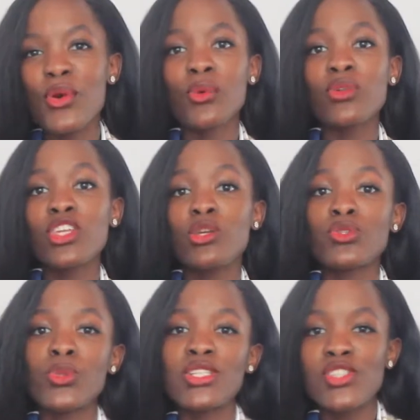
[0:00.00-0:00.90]
or a really
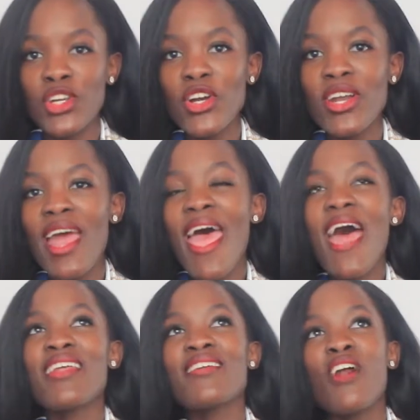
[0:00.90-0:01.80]
cute tweed skirt.
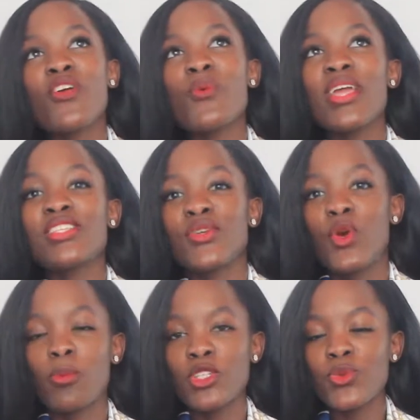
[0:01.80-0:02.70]
And another way to
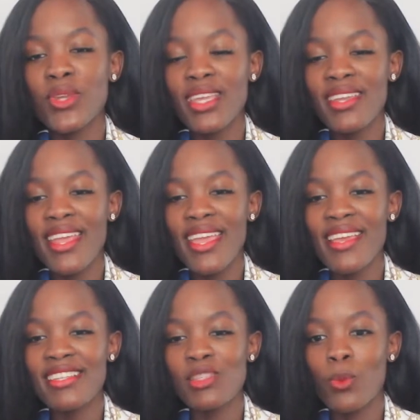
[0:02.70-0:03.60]
incorporate tweed
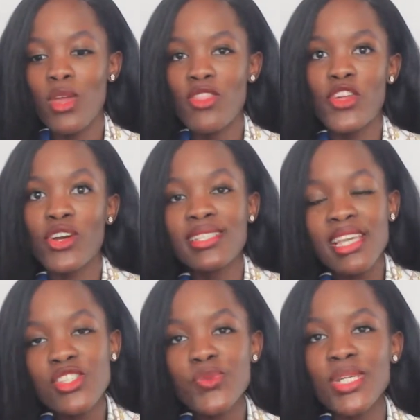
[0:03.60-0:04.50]
is with your
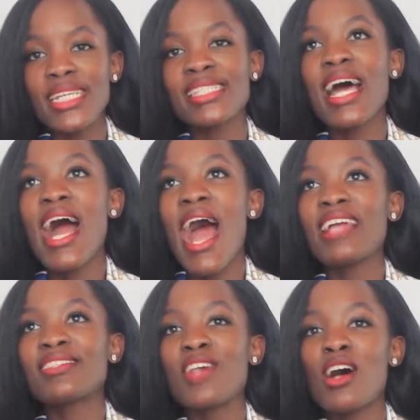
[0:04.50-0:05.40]
accessories.
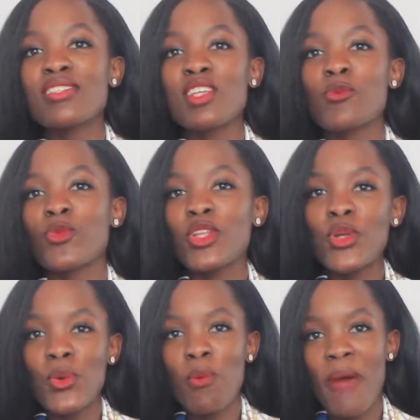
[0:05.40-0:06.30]
I saw some
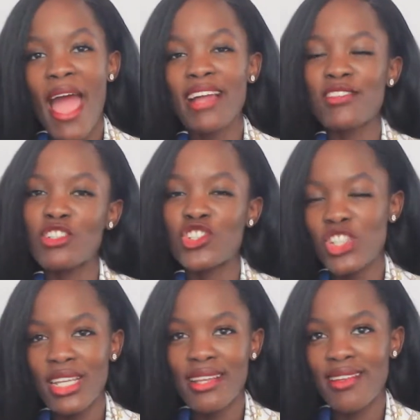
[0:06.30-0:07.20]
really cool bags on
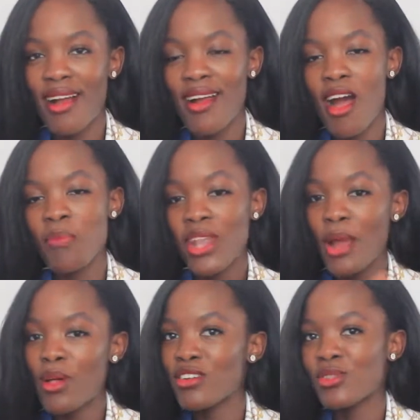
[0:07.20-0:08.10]
Shein.com that
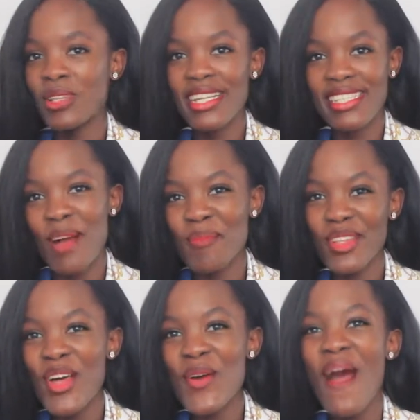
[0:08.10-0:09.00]
I will also link down
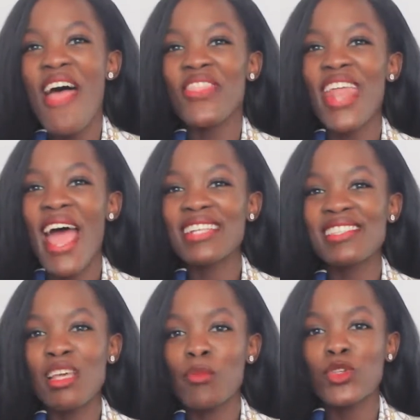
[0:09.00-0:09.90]
below that had
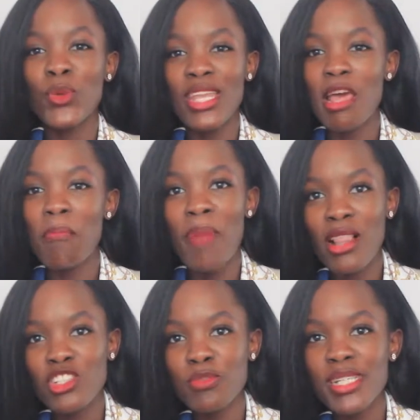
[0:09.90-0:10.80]
some tweed
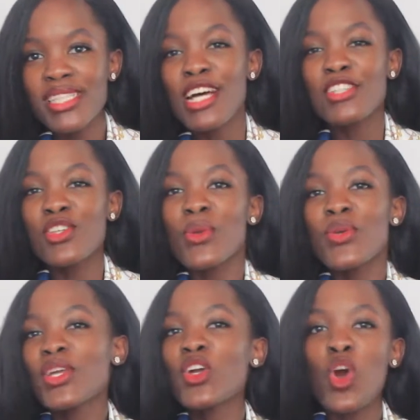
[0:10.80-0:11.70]
embellishments. So
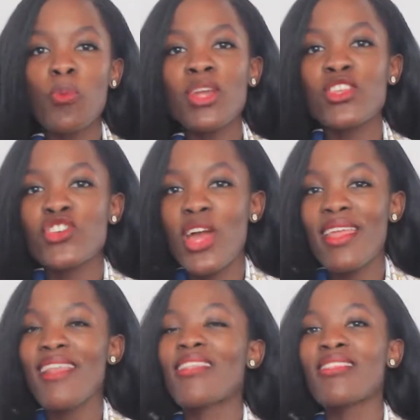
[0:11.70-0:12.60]
you can incorporate the
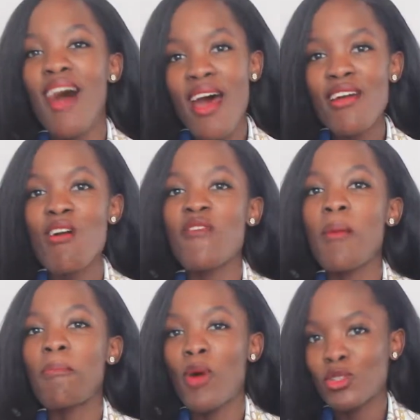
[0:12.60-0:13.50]
trend in a lot
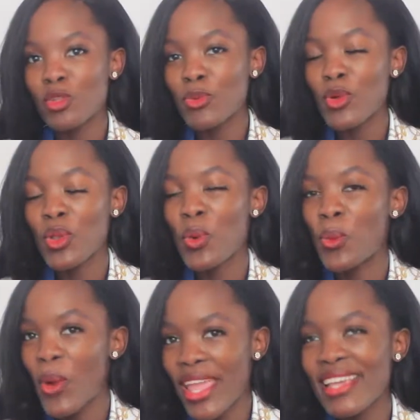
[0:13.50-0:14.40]
of
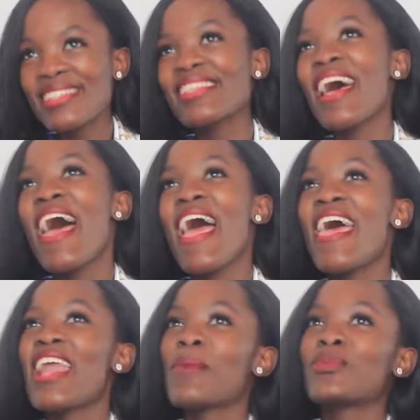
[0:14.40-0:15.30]
multiple ways,
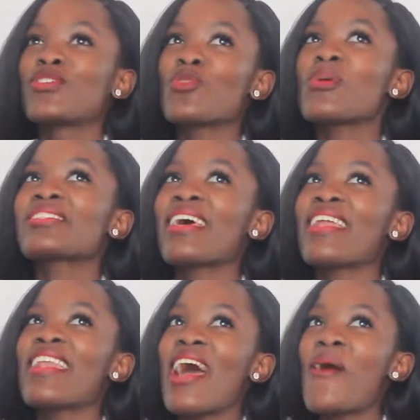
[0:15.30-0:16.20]
and I'm super
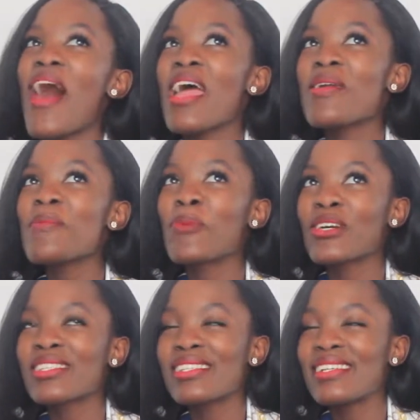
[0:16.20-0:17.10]
excited. Now, I
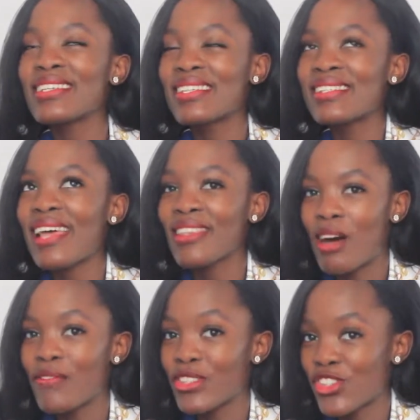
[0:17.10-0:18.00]
personally, since I
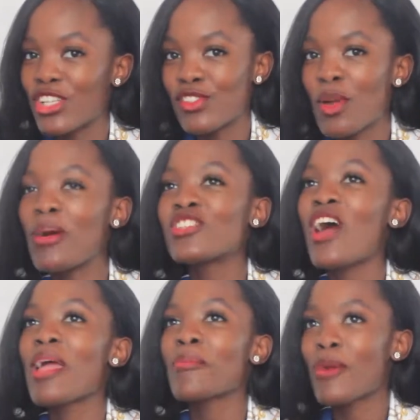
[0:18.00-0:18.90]
love this trend so much,
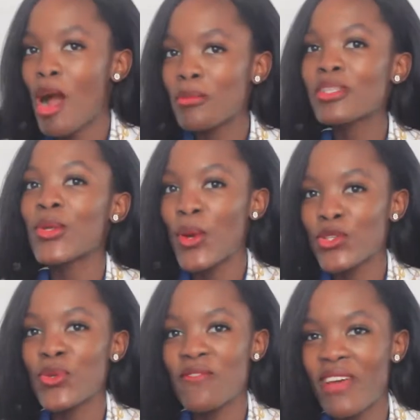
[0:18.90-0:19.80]
I'm probably
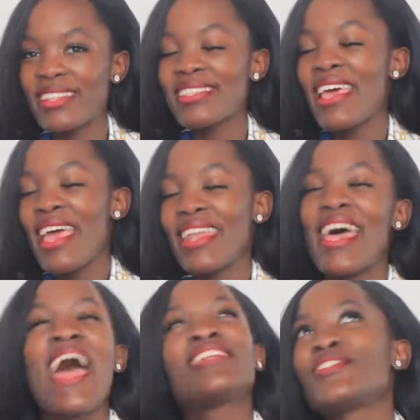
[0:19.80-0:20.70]
going to invest in a
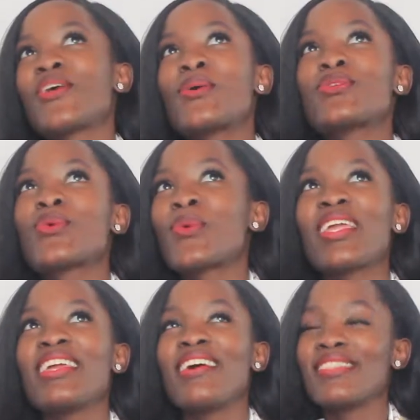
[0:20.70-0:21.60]
head-to-toe
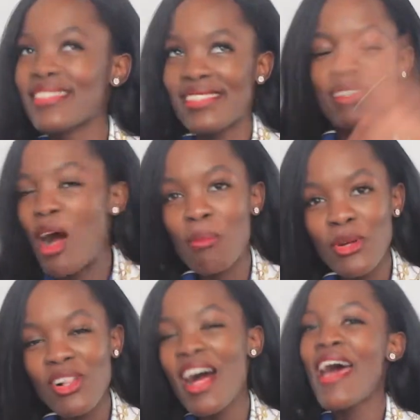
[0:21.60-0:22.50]
tweed
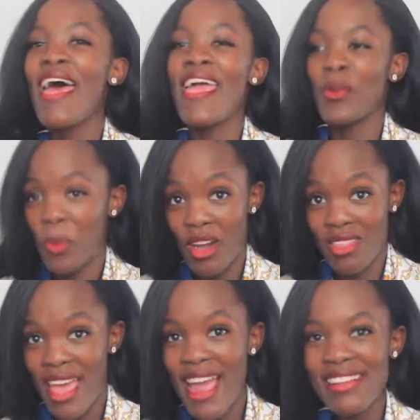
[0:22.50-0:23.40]
ensemble and
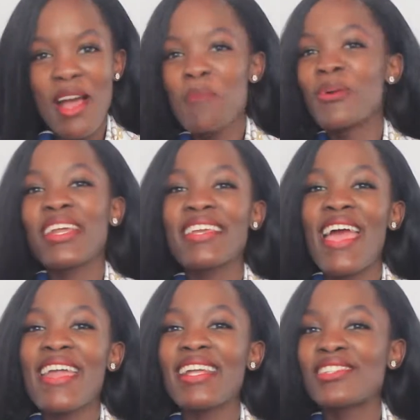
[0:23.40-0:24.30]
wear that. But
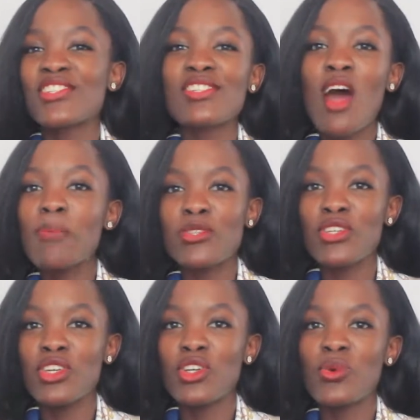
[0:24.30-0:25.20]
again, it's just up
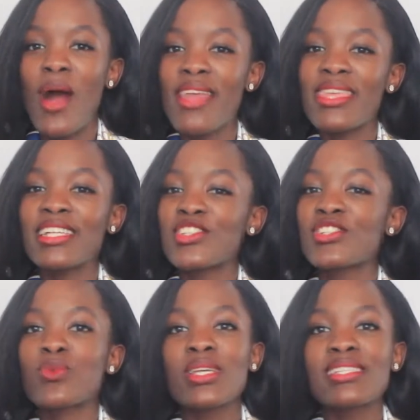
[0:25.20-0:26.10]
to you. I think it
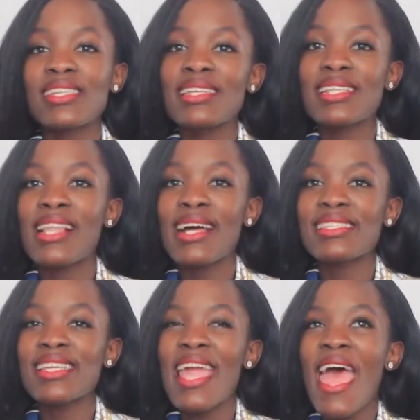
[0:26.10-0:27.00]
just really stays
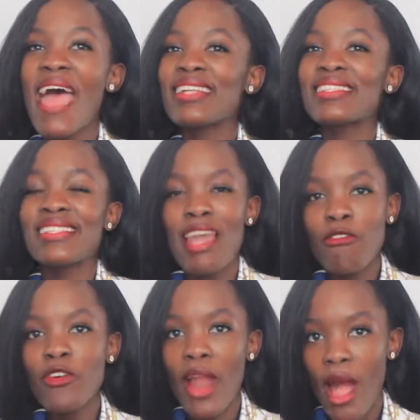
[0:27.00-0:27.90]
classy and it's
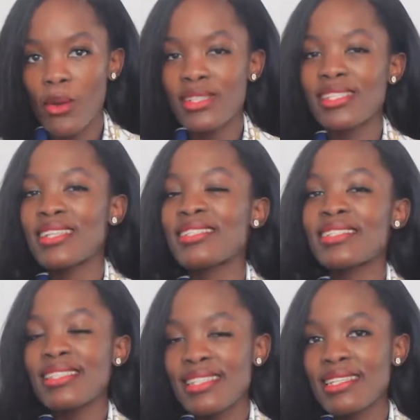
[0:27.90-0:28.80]
never out. It's
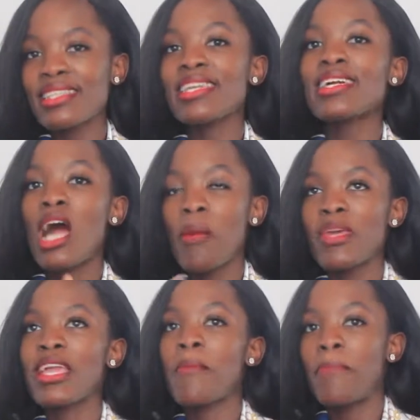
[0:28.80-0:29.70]
consistently
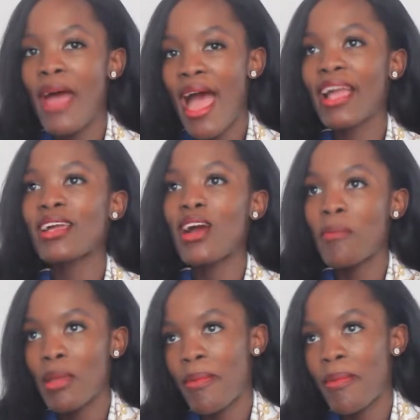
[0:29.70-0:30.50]
coming back.